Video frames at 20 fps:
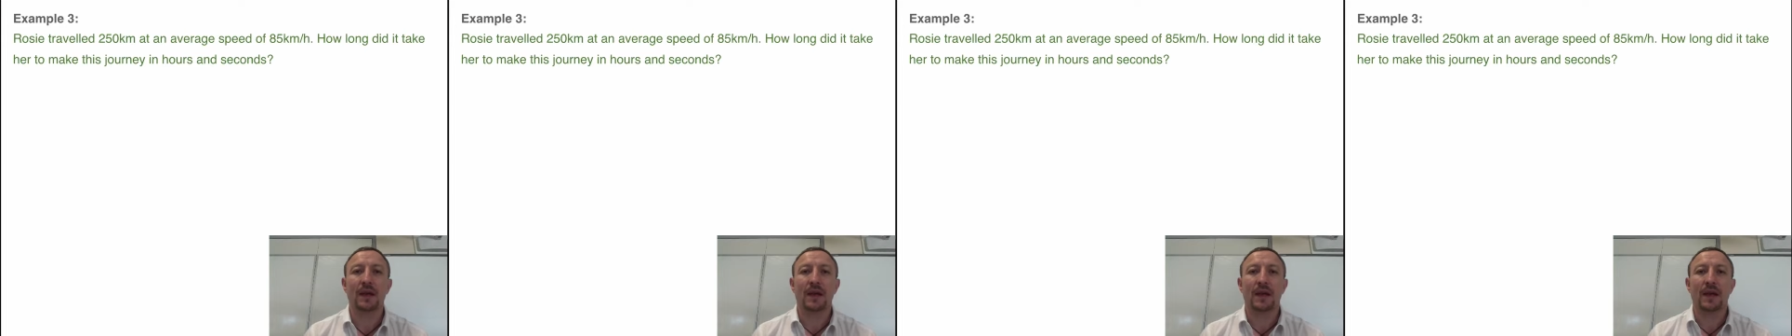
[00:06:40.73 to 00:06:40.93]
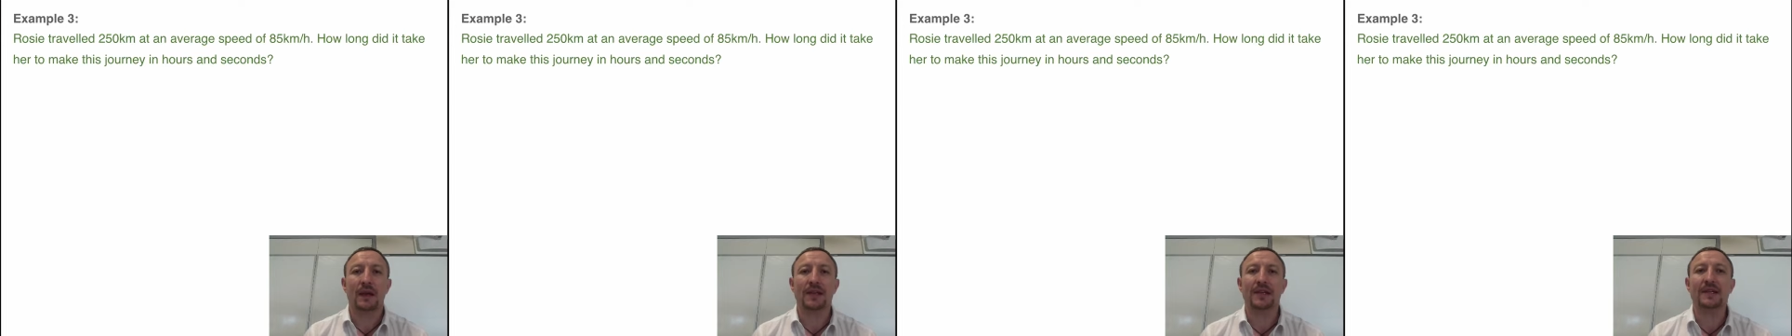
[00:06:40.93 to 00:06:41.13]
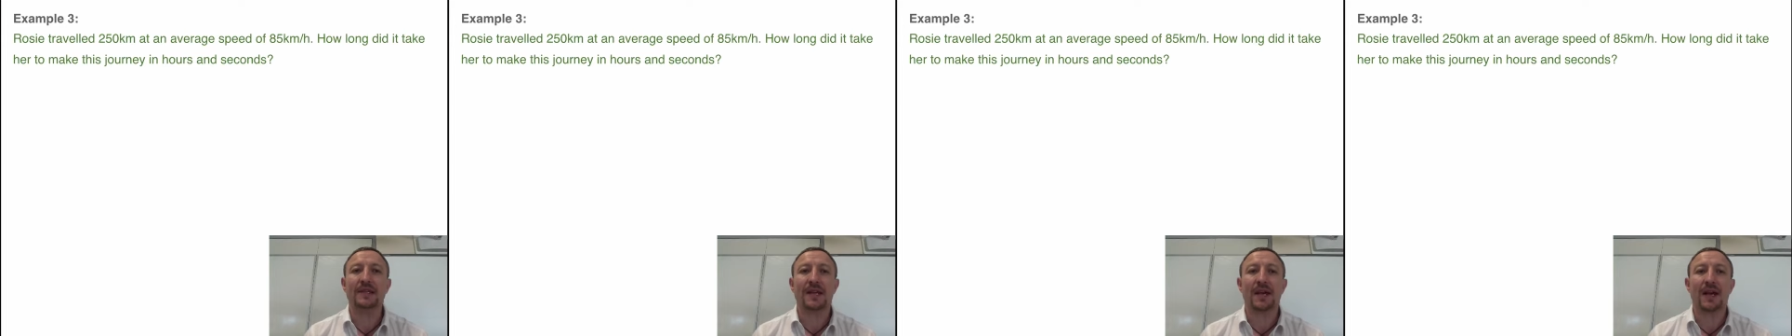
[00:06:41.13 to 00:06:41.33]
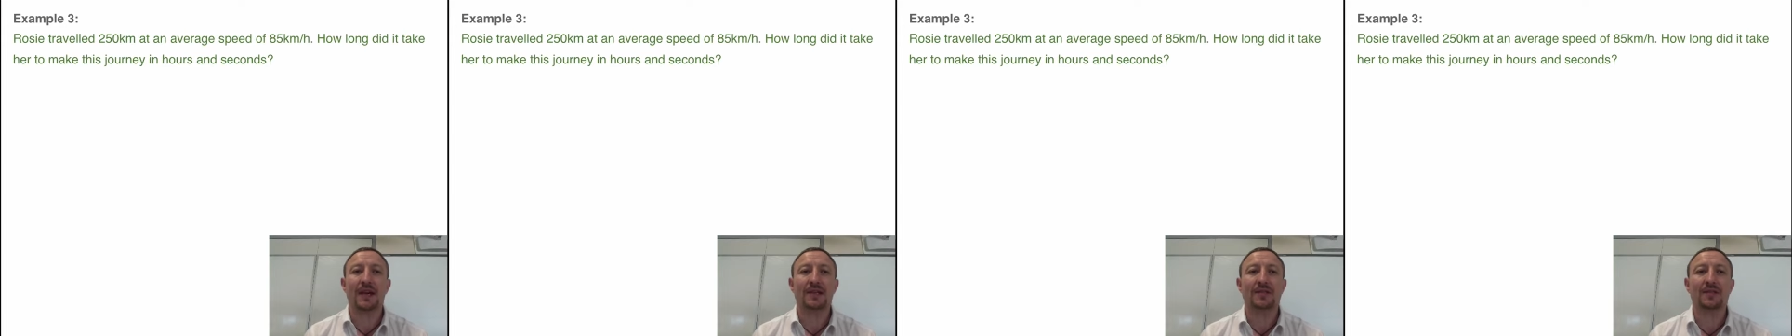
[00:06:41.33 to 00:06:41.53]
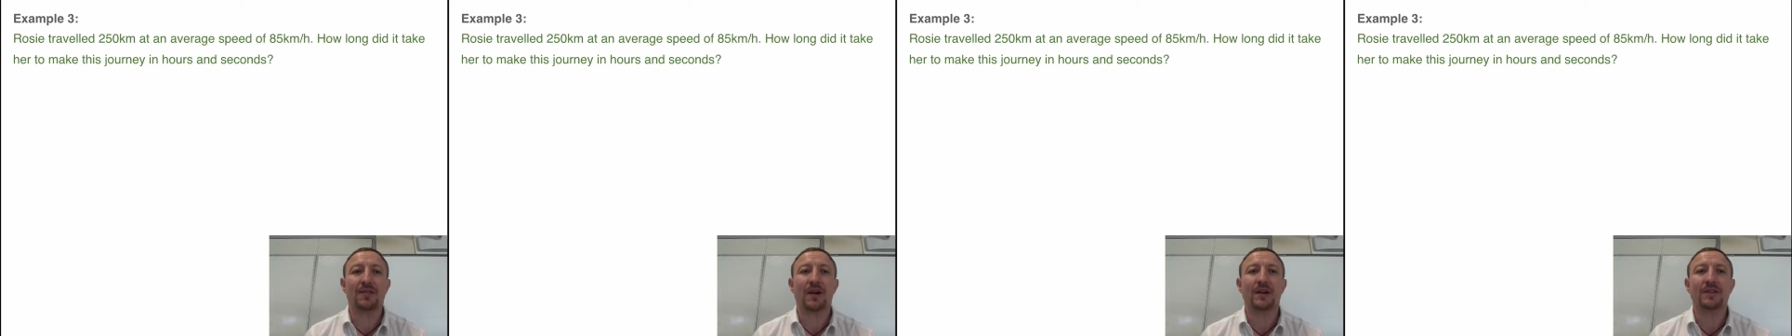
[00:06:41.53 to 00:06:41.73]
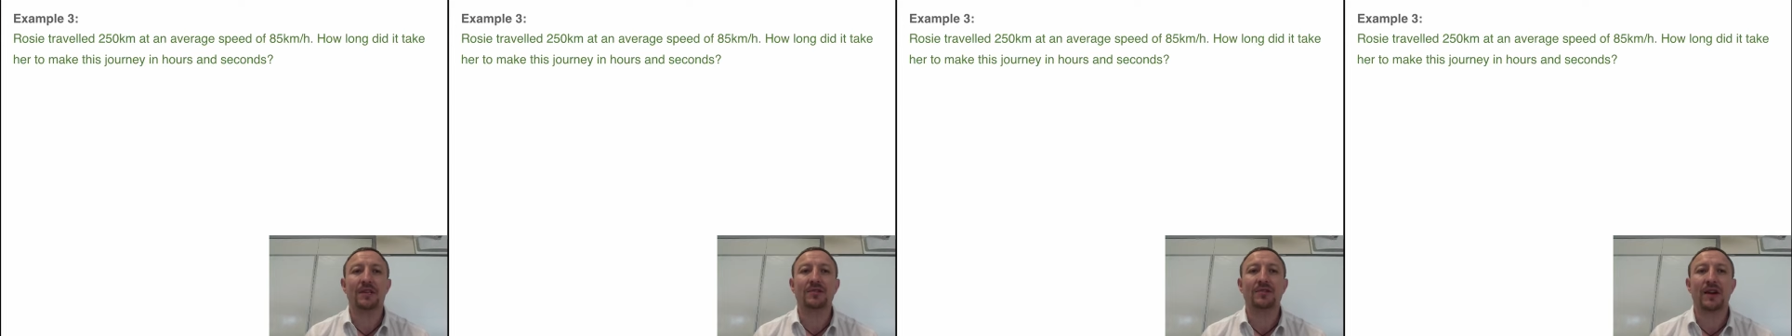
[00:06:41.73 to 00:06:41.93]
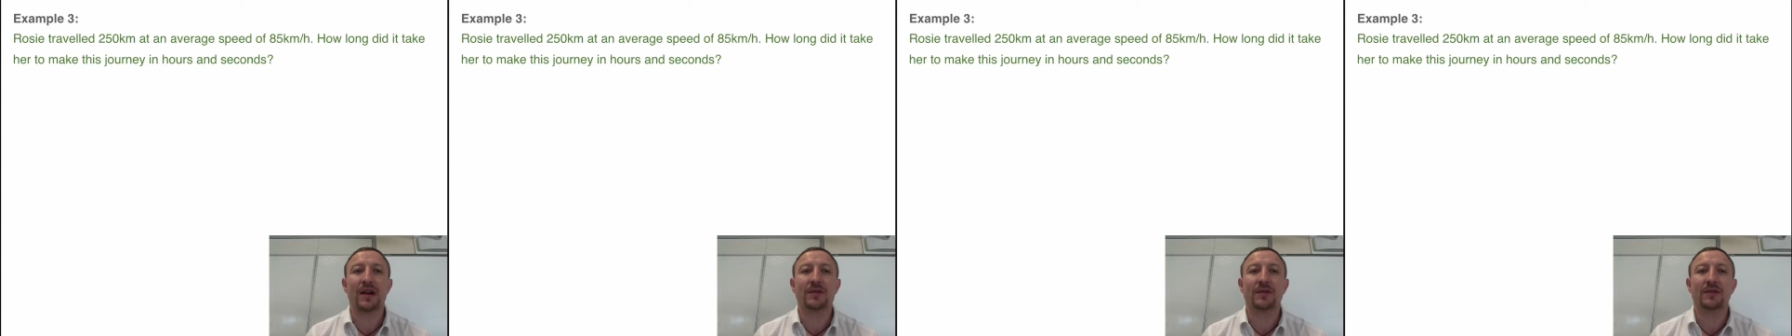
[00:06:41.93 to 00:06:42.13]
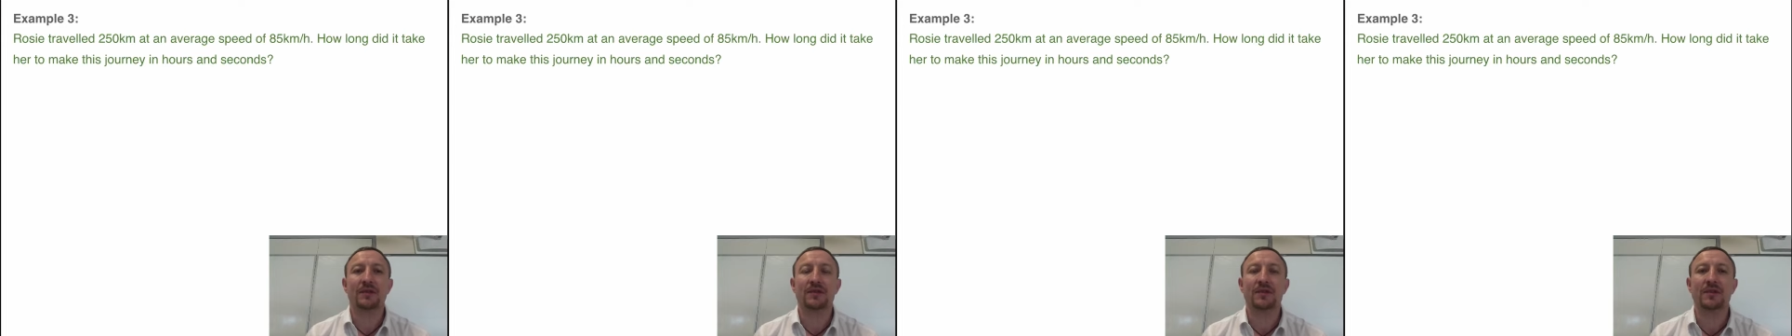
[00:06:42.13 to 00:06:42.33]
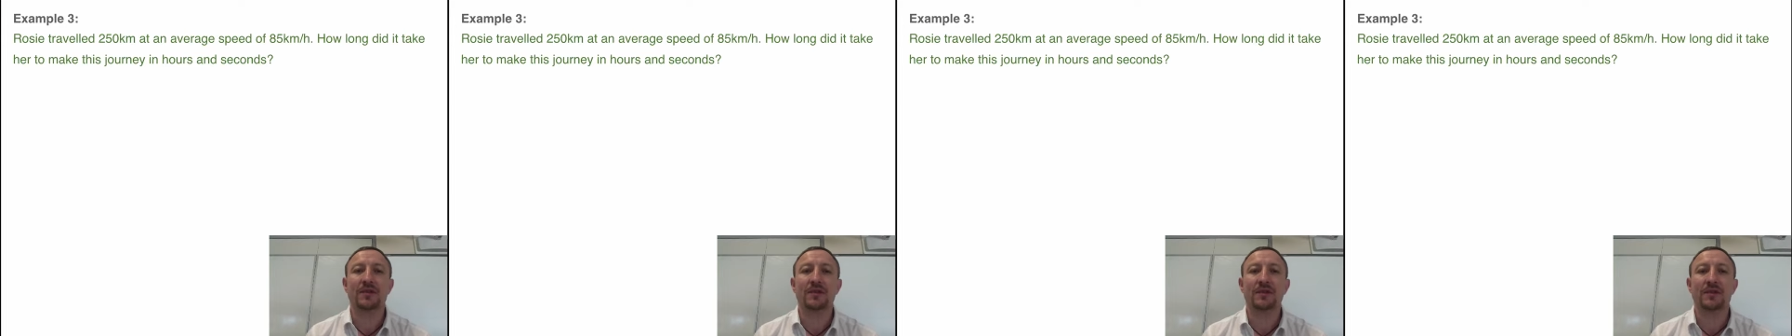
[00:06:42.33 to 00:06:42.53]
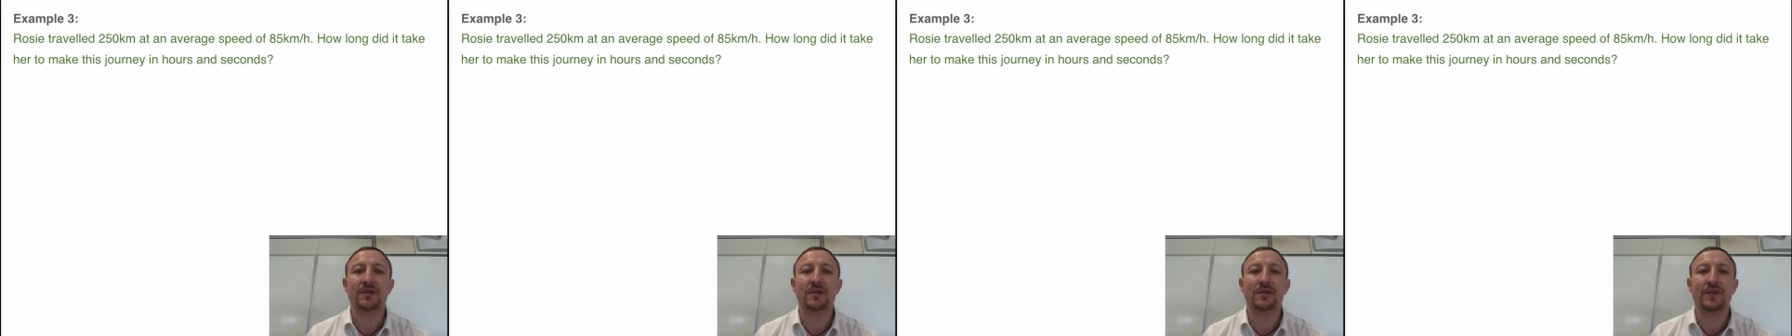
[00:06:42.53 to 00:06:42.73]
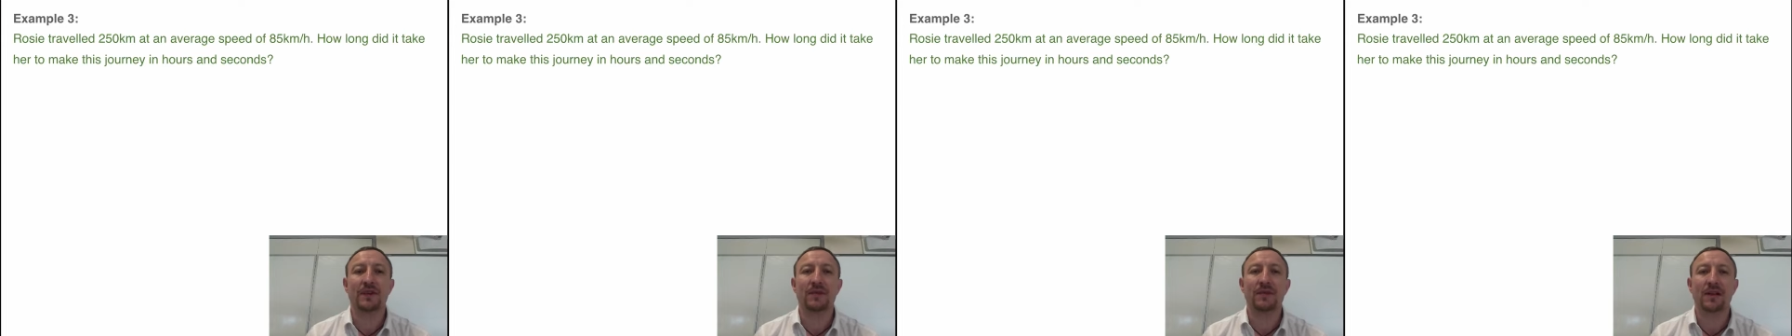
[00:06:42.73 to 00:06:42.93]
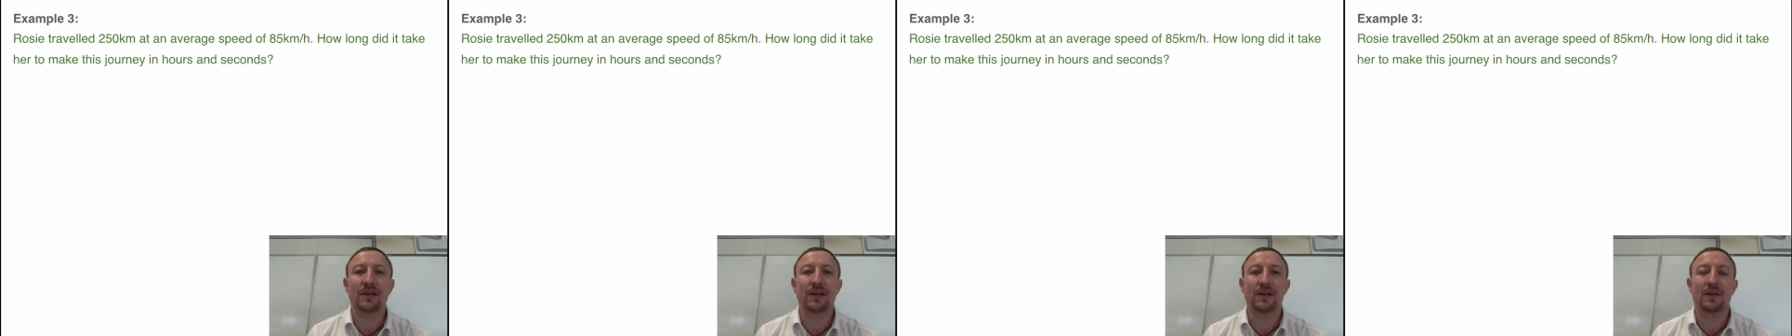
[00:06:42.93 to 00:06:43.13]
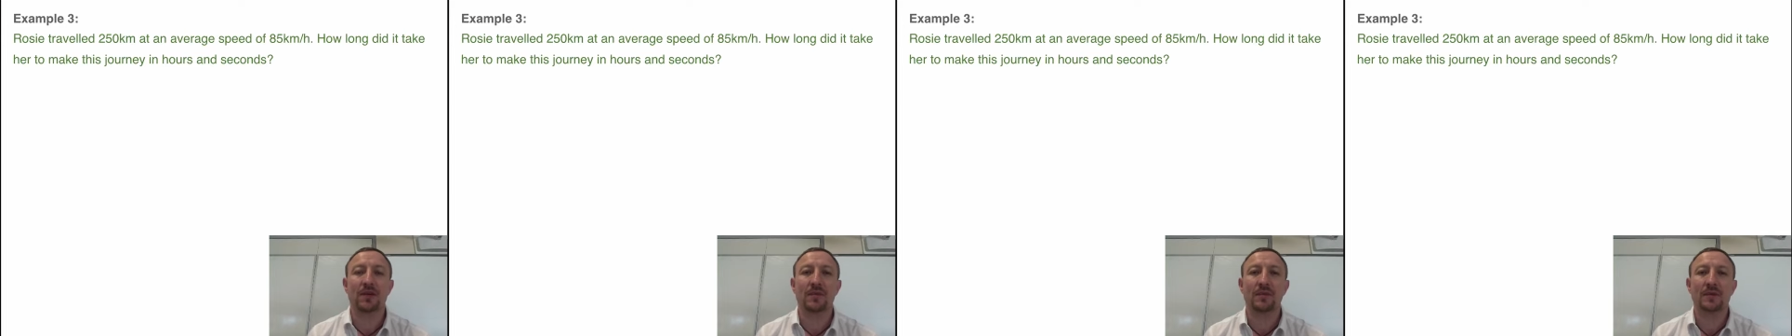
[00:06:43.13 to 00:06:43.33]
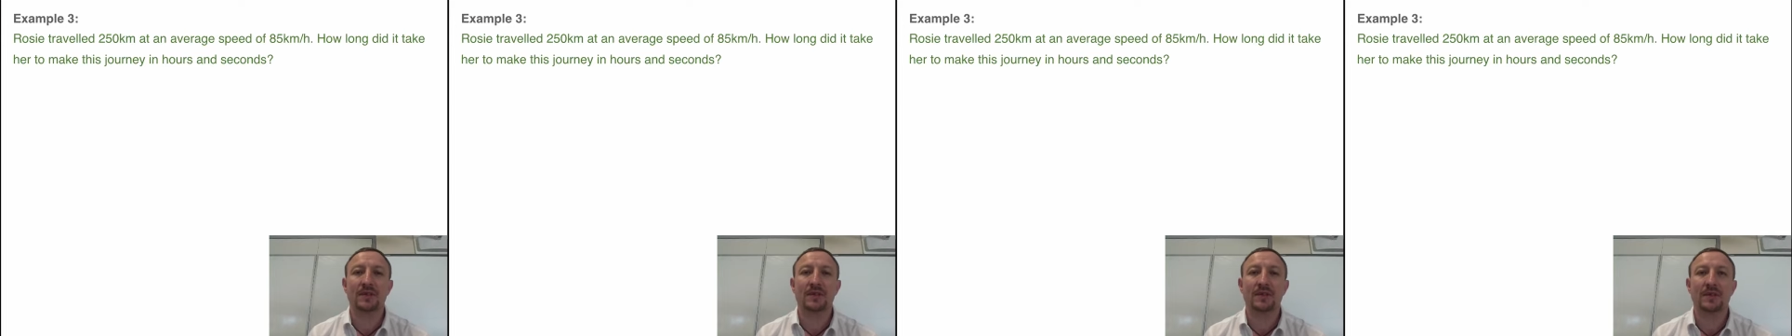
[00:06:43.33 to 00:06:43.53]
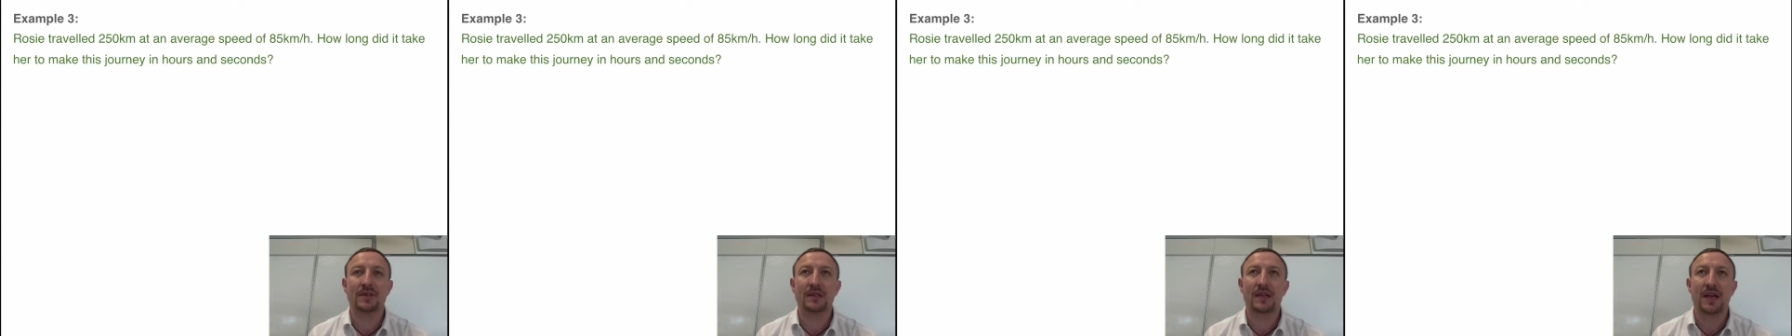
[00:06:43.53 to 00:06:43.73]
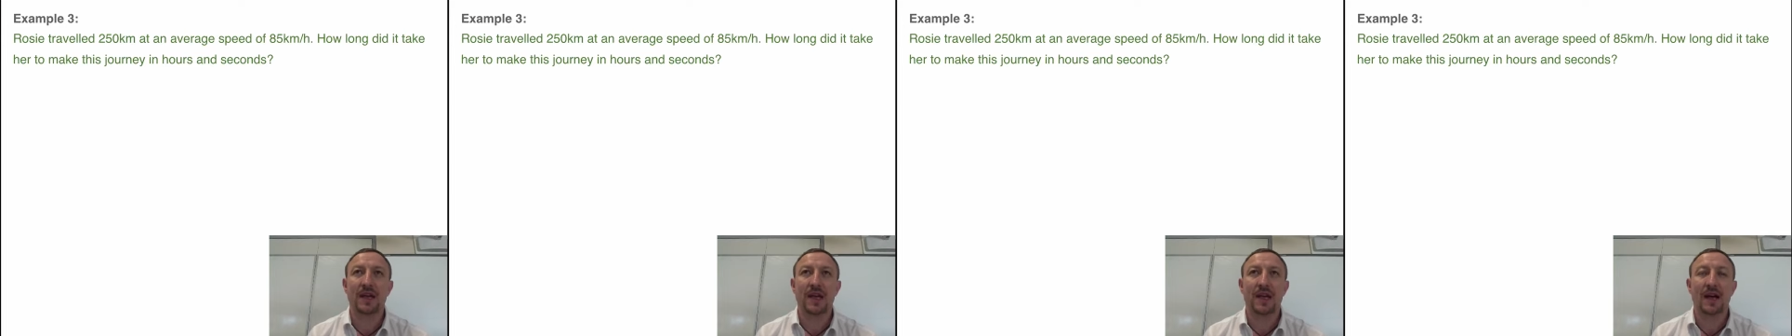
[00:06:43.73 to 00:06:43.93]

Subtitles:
In this case, Rosie travelled 250 kilometers